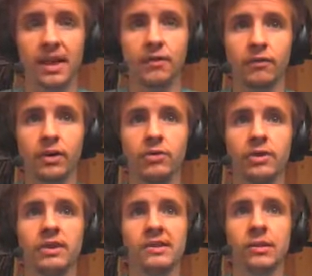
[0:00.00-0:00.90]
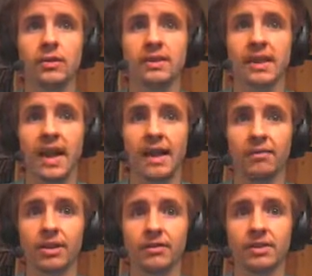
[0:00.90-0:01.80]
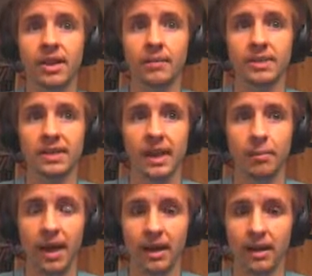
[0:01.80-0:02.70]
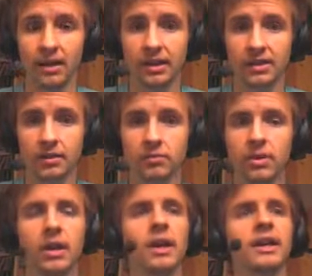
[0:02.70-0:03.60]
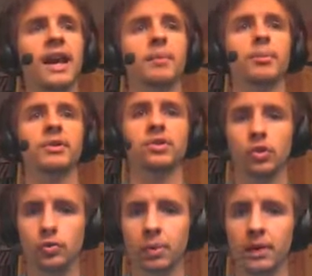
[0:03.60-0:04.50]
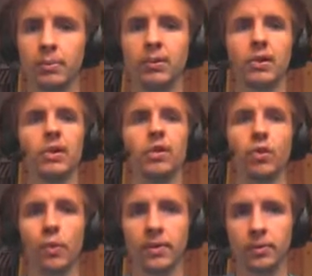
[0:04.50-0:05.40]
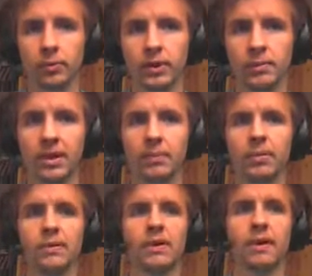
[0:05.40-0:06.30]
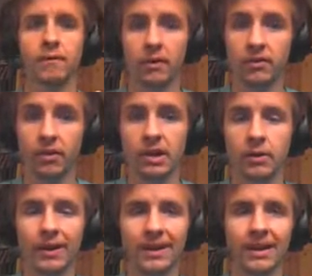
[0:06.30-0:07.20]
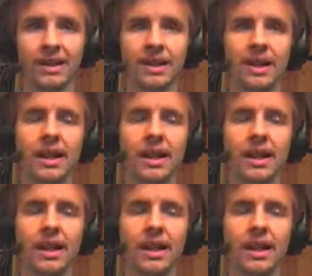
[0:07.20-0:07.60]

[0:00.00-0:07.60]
I feel that as long as I have enough time to get back and they don't cap with 2 people or with 3 people very, very quickly,